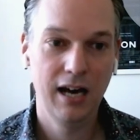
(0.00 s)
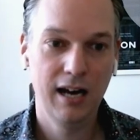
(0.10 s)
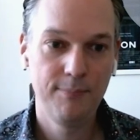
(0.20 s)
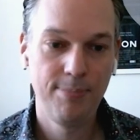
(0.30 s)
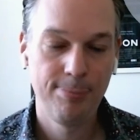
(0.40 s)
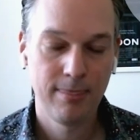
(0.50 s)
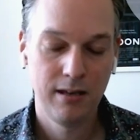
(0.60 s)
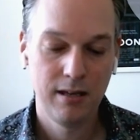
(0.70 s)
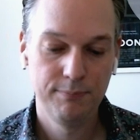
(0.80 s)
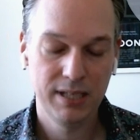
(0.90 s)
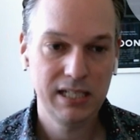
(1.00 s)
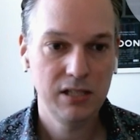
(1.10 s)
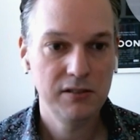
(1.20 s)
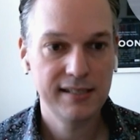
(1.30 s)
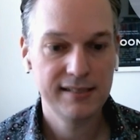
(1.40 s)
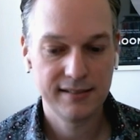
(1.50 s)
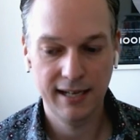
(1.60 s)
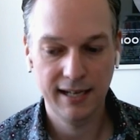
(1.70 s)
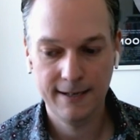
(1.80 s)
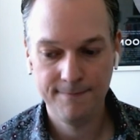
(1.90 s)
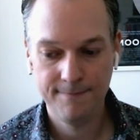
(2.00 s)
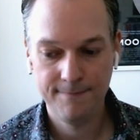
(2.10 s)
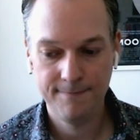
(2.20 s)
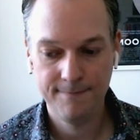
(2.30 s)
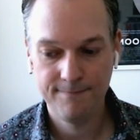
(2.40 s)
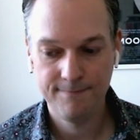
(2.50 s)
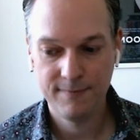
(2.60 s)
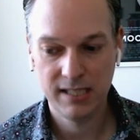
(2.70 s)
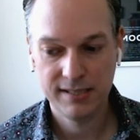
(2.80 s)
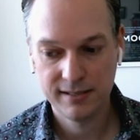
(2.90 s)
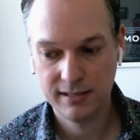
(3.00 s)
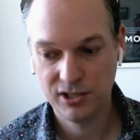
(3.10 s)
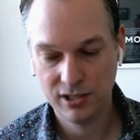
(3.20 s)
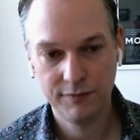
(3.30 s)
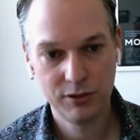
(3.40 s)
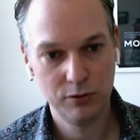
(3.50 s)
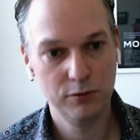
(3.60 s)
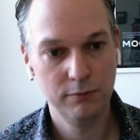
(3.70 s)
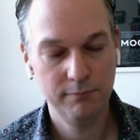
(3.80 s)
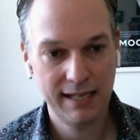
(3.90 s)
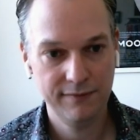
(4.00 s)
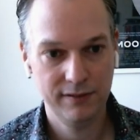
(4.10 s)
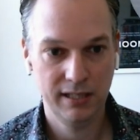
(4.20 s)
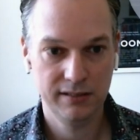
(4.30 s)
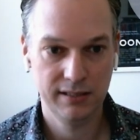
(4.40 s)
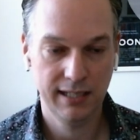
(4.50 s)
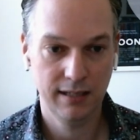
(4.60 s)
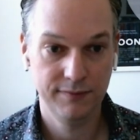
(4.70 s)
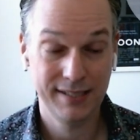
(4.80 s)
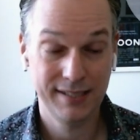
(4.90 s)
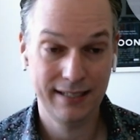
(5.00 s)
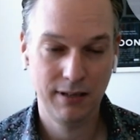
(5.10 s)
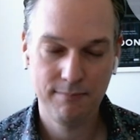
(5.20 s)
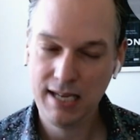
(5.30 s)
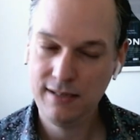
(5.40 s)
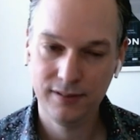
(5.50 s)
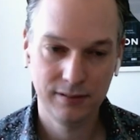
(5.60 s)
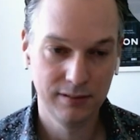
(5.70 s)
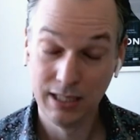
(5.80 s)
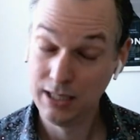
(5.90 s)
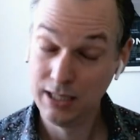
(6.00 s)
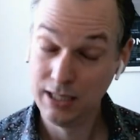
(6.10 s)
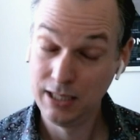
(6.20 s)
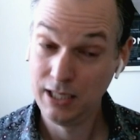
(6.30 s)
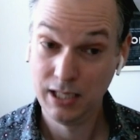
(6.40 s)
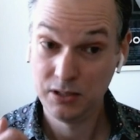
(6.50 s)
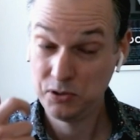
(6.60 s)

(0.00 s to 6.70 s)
But it uses this Java tool called Maven under the covers. And Maven, trust me, has its